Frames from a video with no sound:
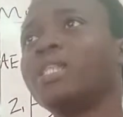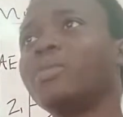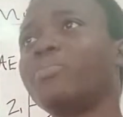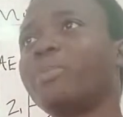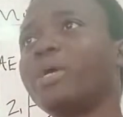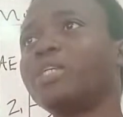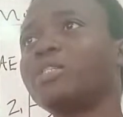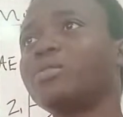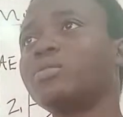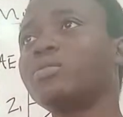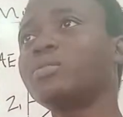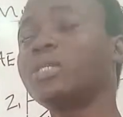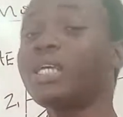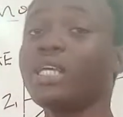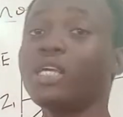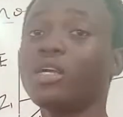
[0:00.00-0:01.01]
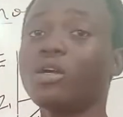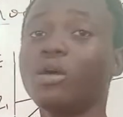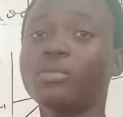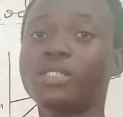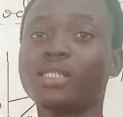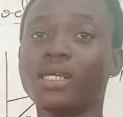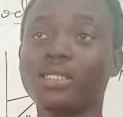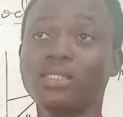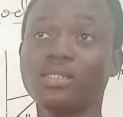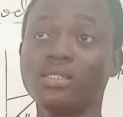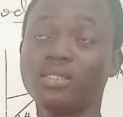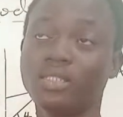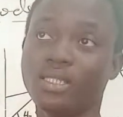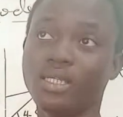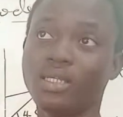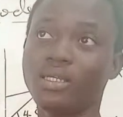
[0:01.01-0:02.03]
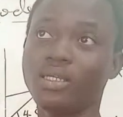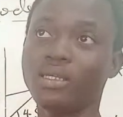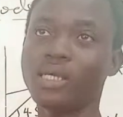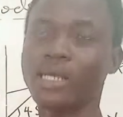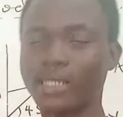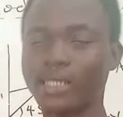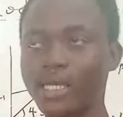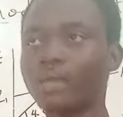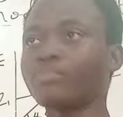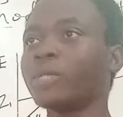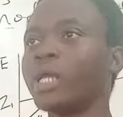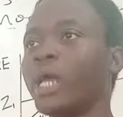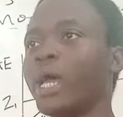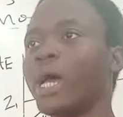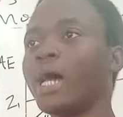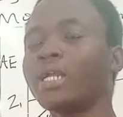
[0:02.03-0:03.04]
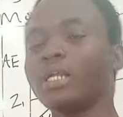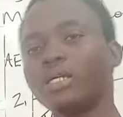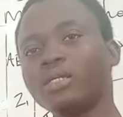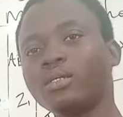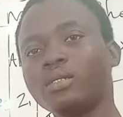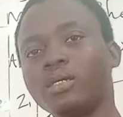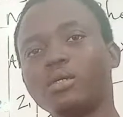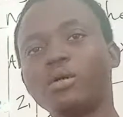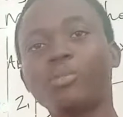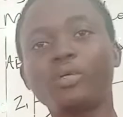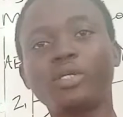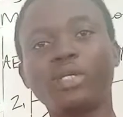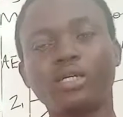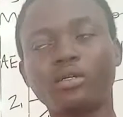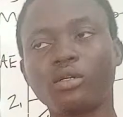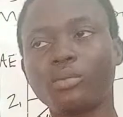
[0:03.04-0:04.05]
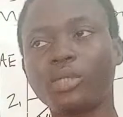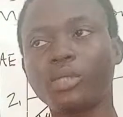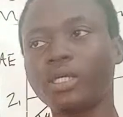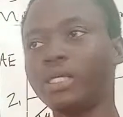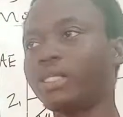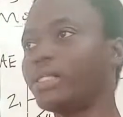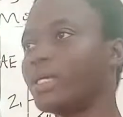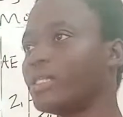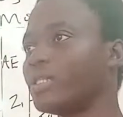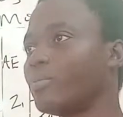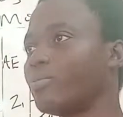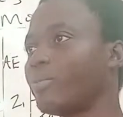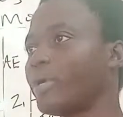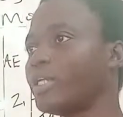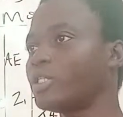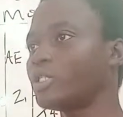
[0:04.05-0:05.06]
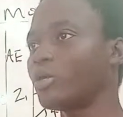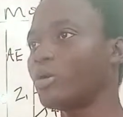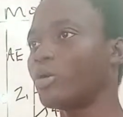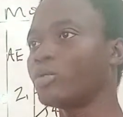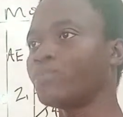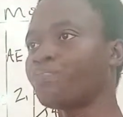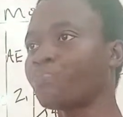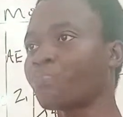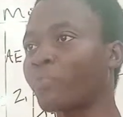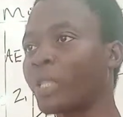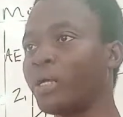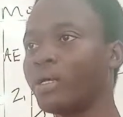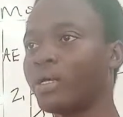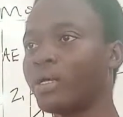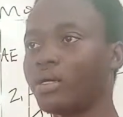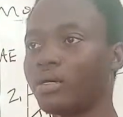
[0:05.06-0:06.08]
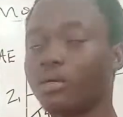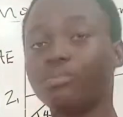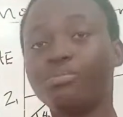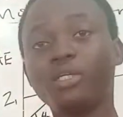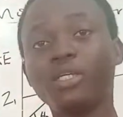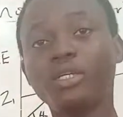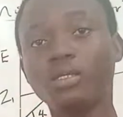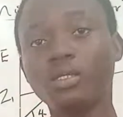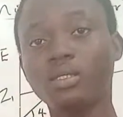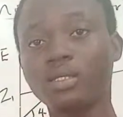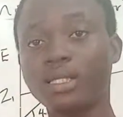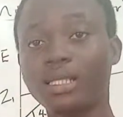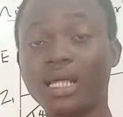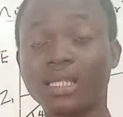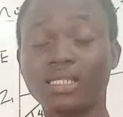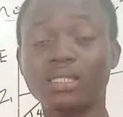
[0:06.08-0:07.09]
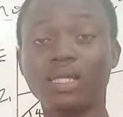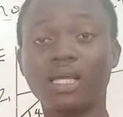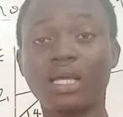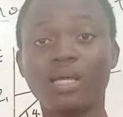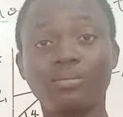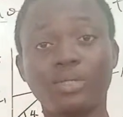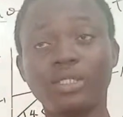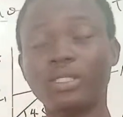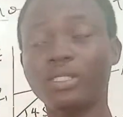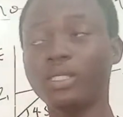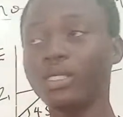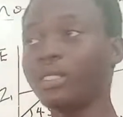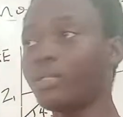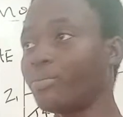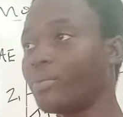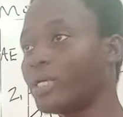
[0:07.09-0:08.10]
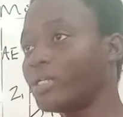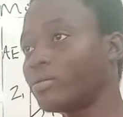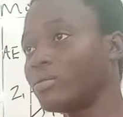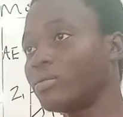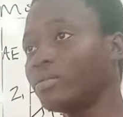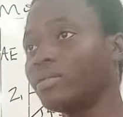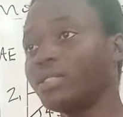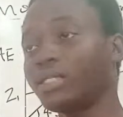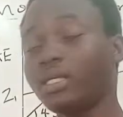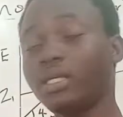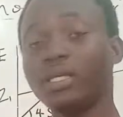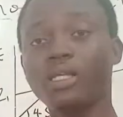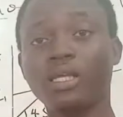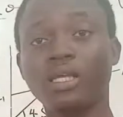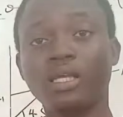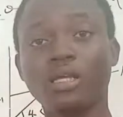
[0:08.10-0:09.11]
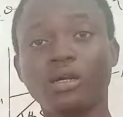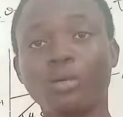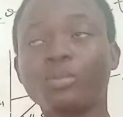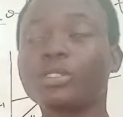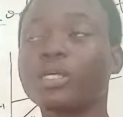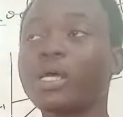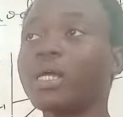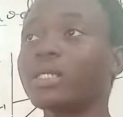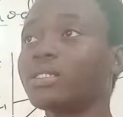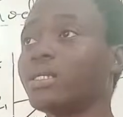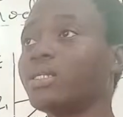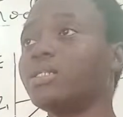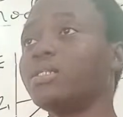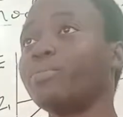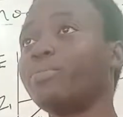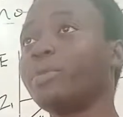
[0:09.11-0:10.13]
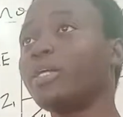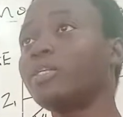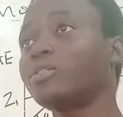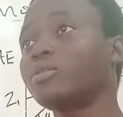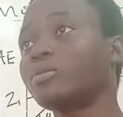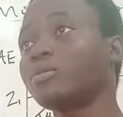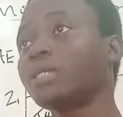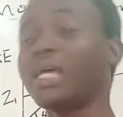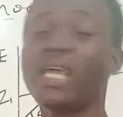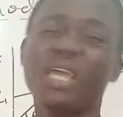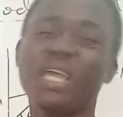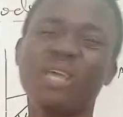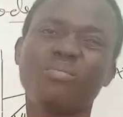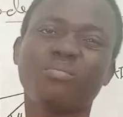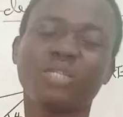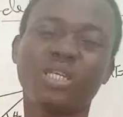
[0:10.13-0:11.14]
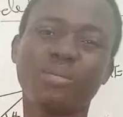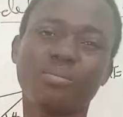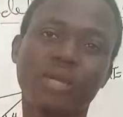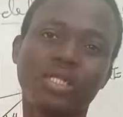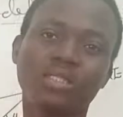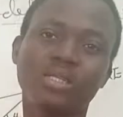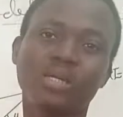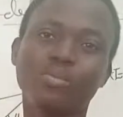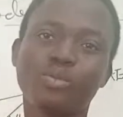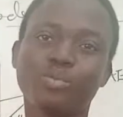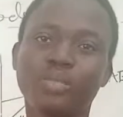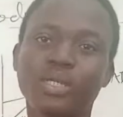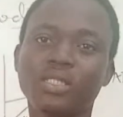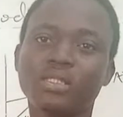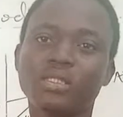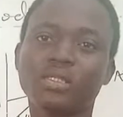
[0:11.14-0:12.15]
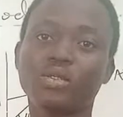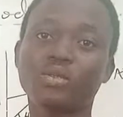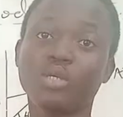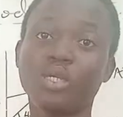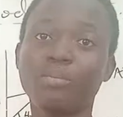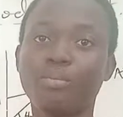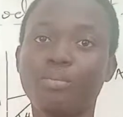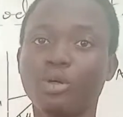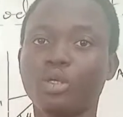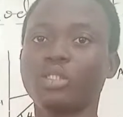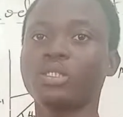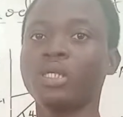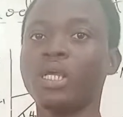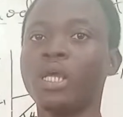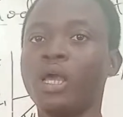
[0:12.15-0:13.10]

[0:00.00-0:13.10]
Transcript: depends on the income tax, the T, and in an open economy, it then depends on B, that is the MPC, depends on T, the income tax, then it depends on M, the marginal propensity to import.